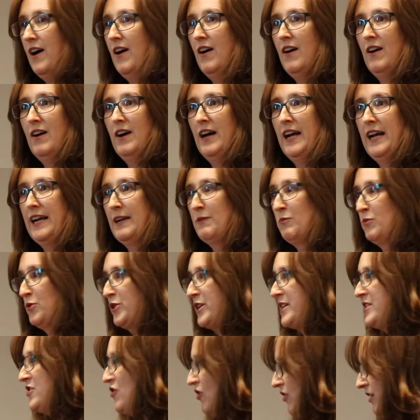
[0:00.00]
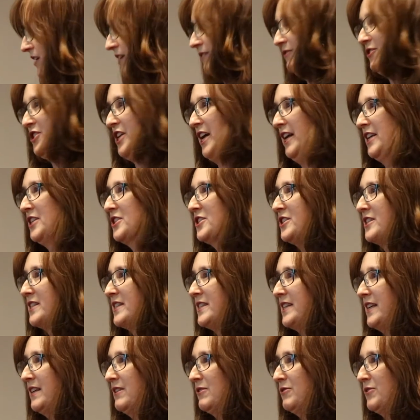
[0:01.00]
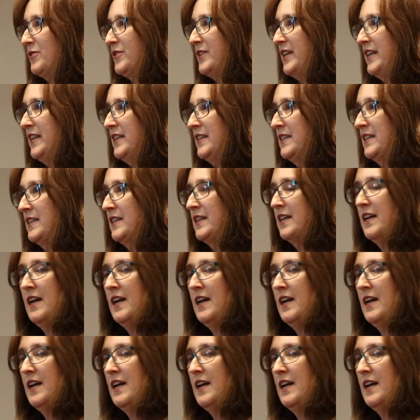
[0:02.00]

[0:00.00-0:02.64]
I would not have changed a single thing.